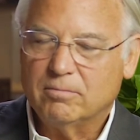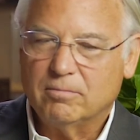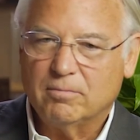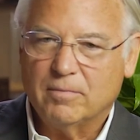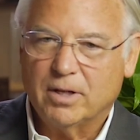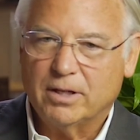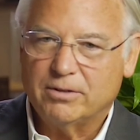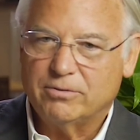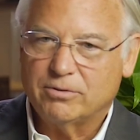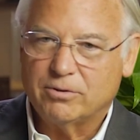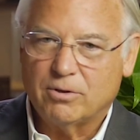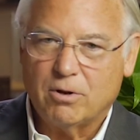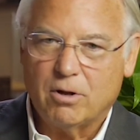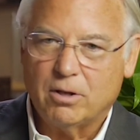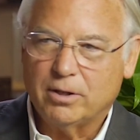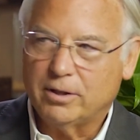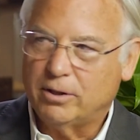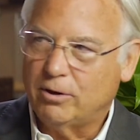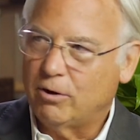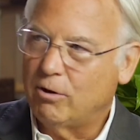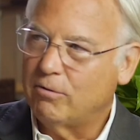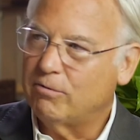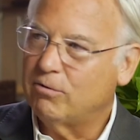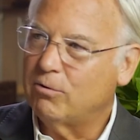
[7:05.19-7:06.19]
let's call
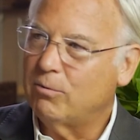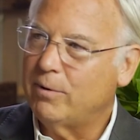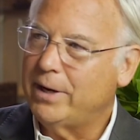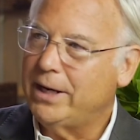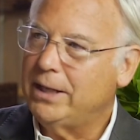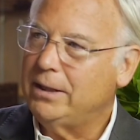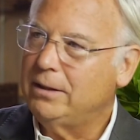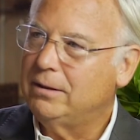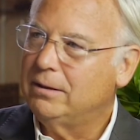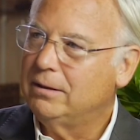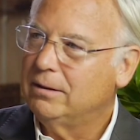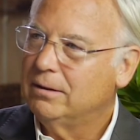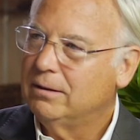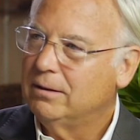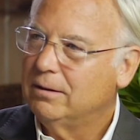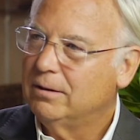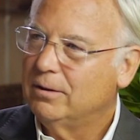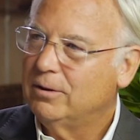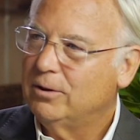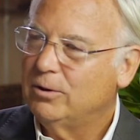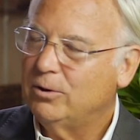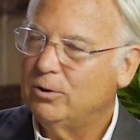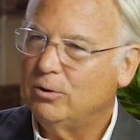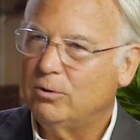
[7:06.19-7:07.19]
it overweight,
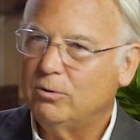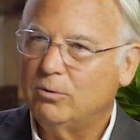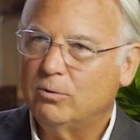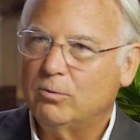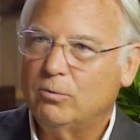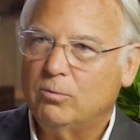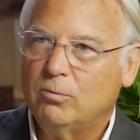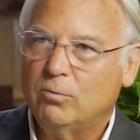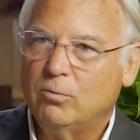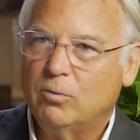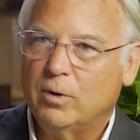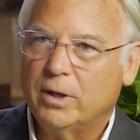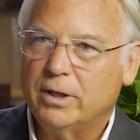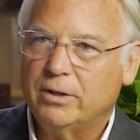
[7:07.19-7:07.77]
who